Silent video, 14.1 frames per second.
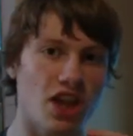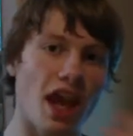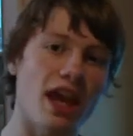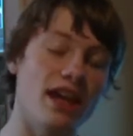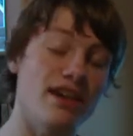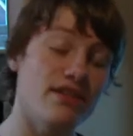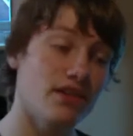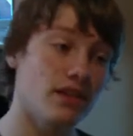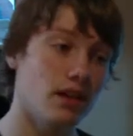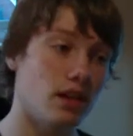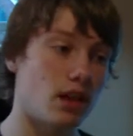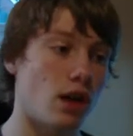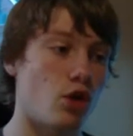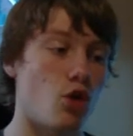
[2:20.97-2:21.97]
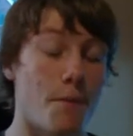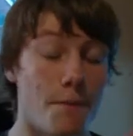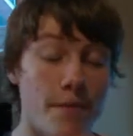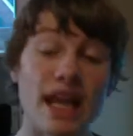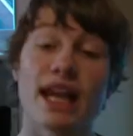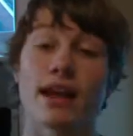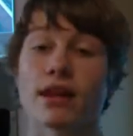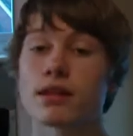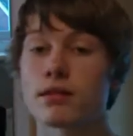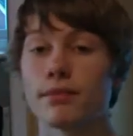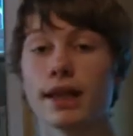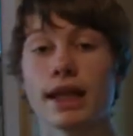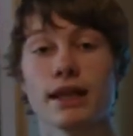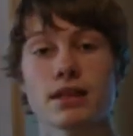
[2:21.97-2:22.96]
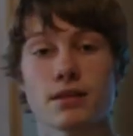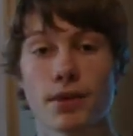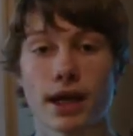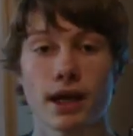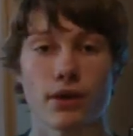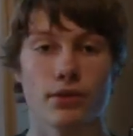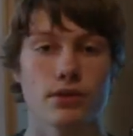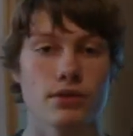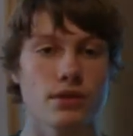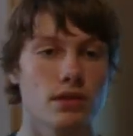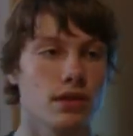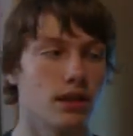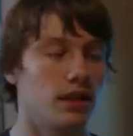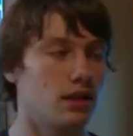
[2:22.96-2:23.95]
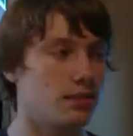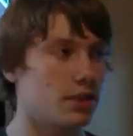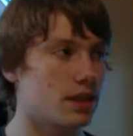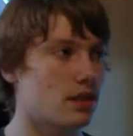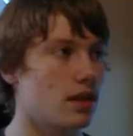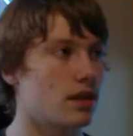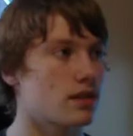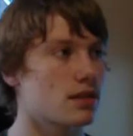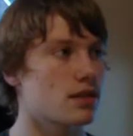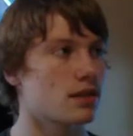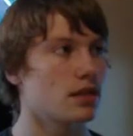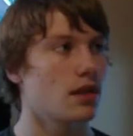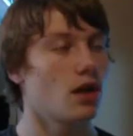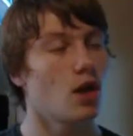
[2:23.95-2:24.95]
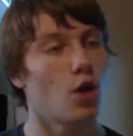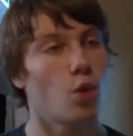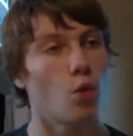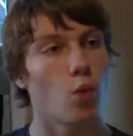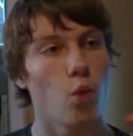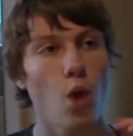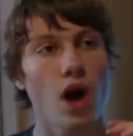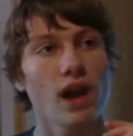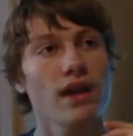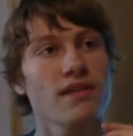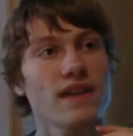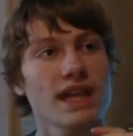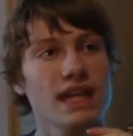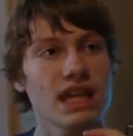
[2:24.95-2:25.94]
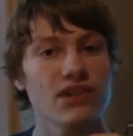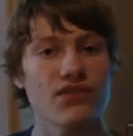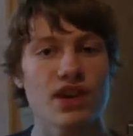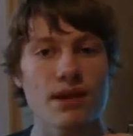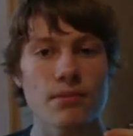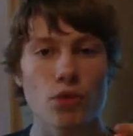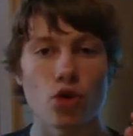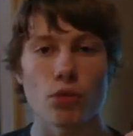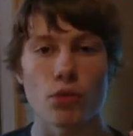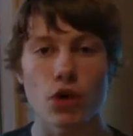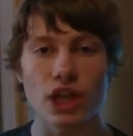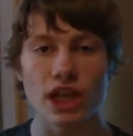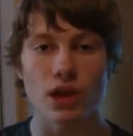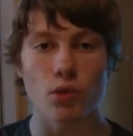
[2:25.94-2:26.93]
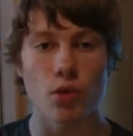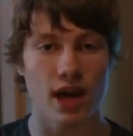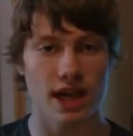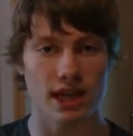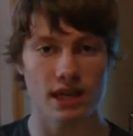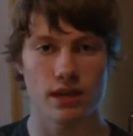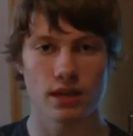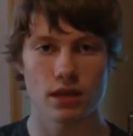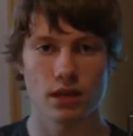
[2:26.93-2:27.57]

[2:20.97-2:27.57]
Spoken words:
to save, you know, millions and millions of pounds in the business, why are they giving more money away?